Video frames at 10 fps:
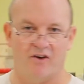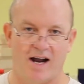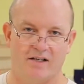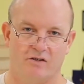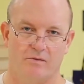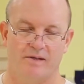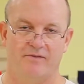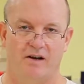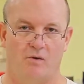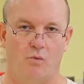fragile, it'll be
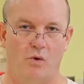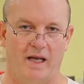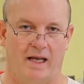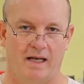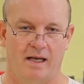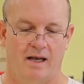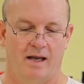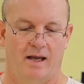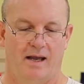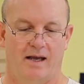very weak.
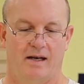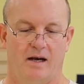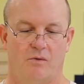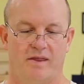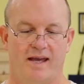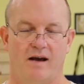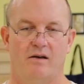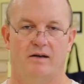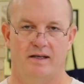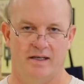And
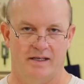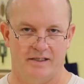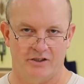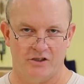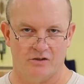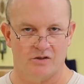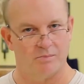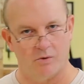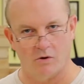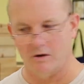without an additional
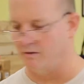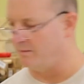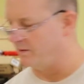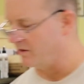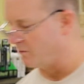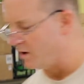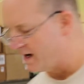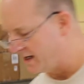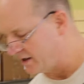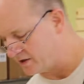support with the
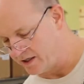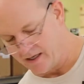wires,